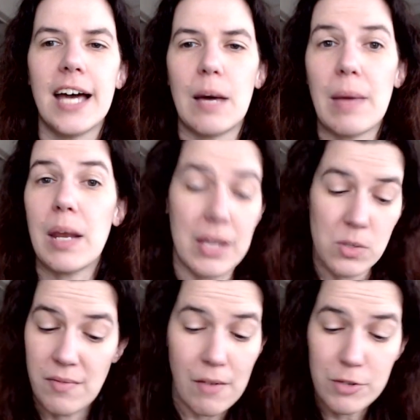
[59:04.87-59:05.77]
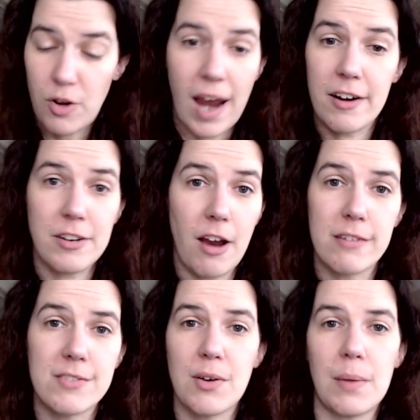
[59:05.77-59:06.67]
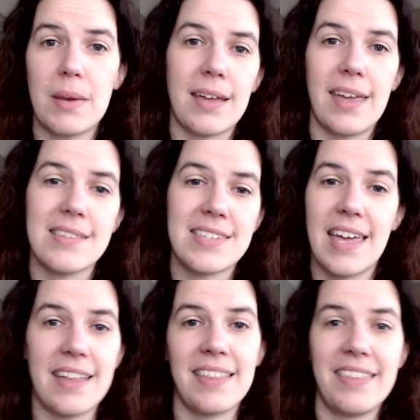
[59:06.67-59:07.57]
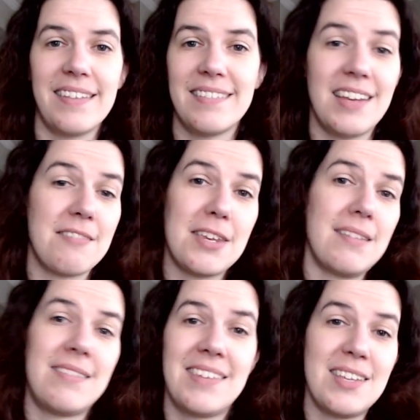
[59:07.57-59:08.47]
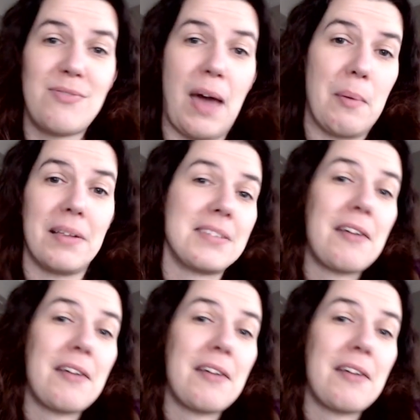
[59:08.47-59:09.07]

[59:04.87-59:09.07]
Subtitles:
anyway, so I've never tried her yarn, so I can't say it's fabulous.